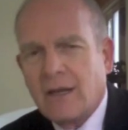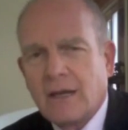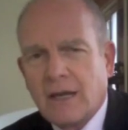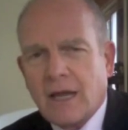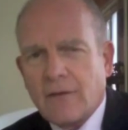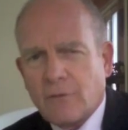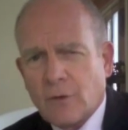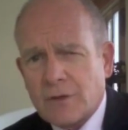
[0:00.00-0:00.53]

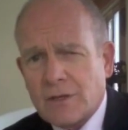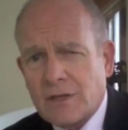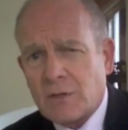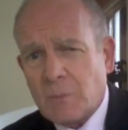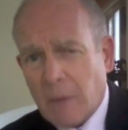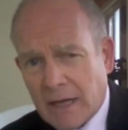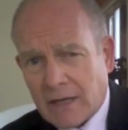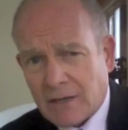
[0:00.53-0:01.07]
Now, of course, it's
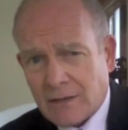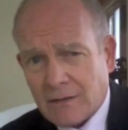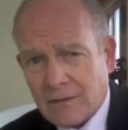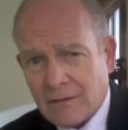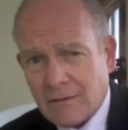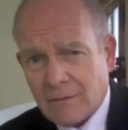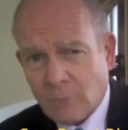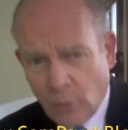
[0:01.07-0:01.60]
medicine.
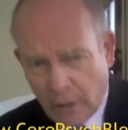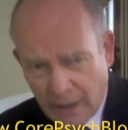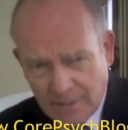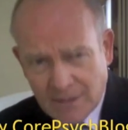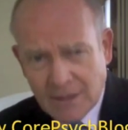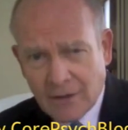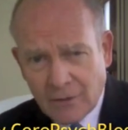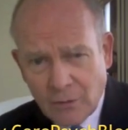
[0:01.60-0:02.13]
What I'm
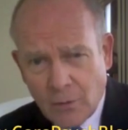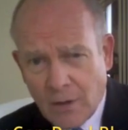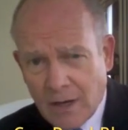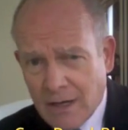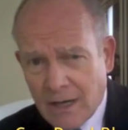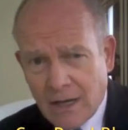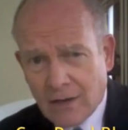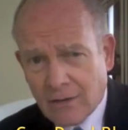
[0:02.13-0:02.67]
telling you
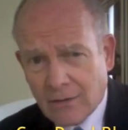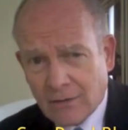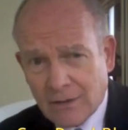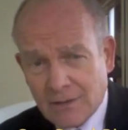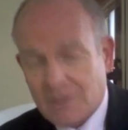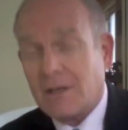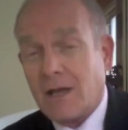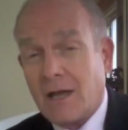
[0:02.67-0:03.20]
right now
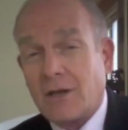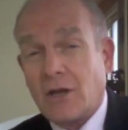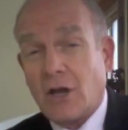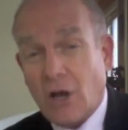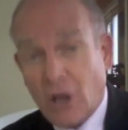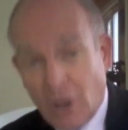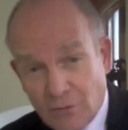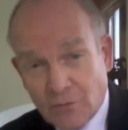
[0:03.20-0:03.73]
is not
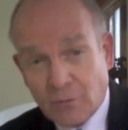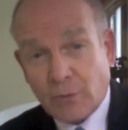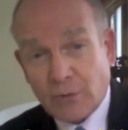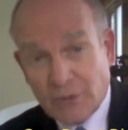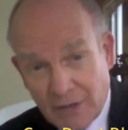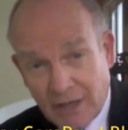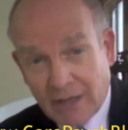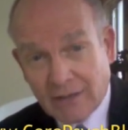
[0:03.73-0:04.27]

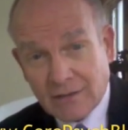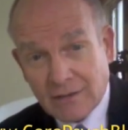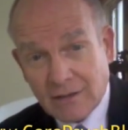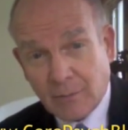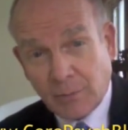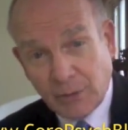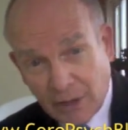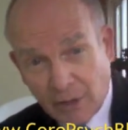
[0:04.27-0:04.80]
100%
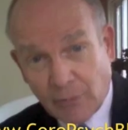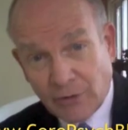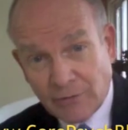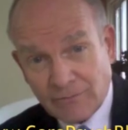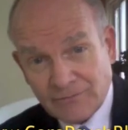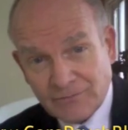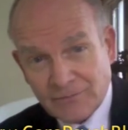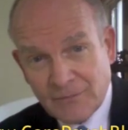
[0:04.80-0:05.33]
applicable,
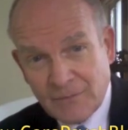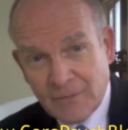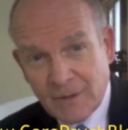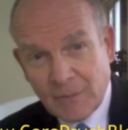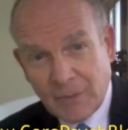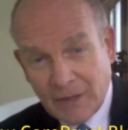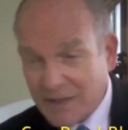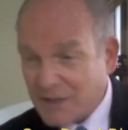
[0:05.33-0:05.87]

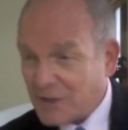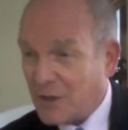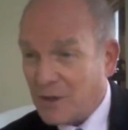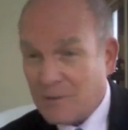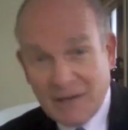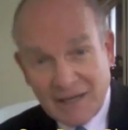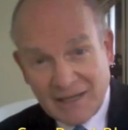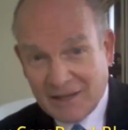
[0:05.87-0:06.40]
but it's going to
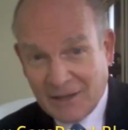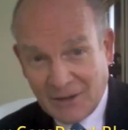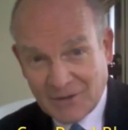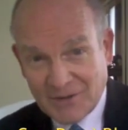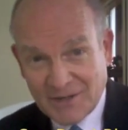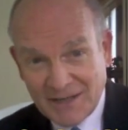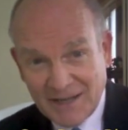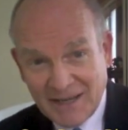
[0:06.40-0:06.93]
be
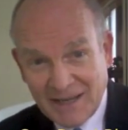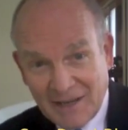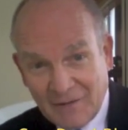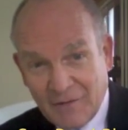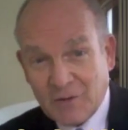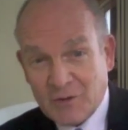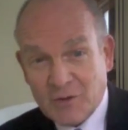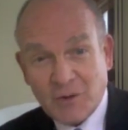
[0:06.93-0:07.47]
close. If
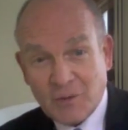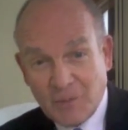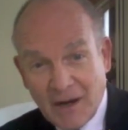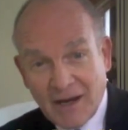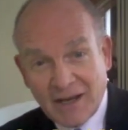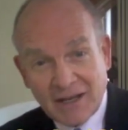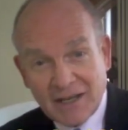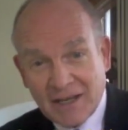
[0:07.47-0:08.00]
you do it
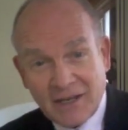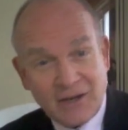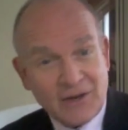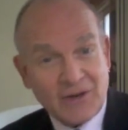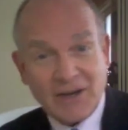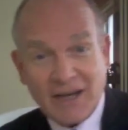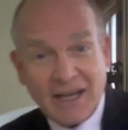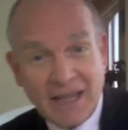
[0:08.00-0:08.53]
regularly, you're
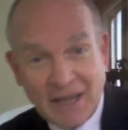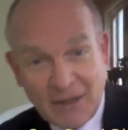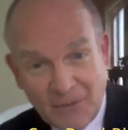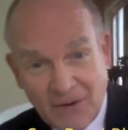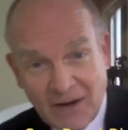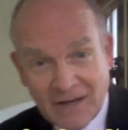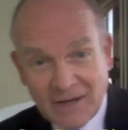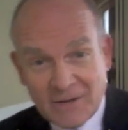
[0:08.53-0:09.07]
going to get it
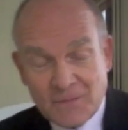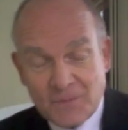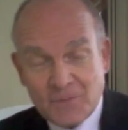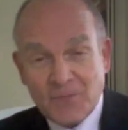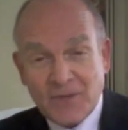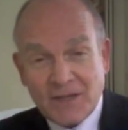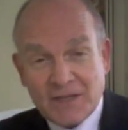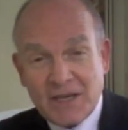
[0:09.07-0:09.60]
right.
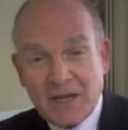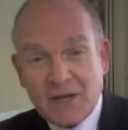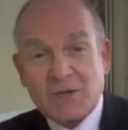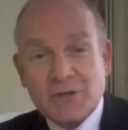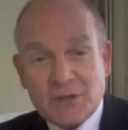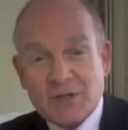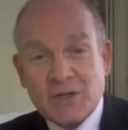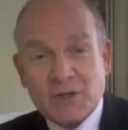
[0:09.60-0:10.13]
So
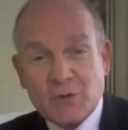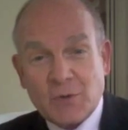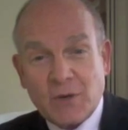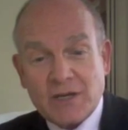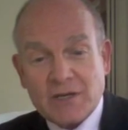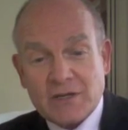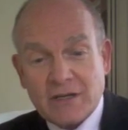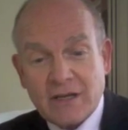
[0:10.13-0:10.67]
here's the
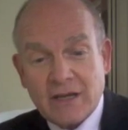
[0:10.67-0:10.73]
situation.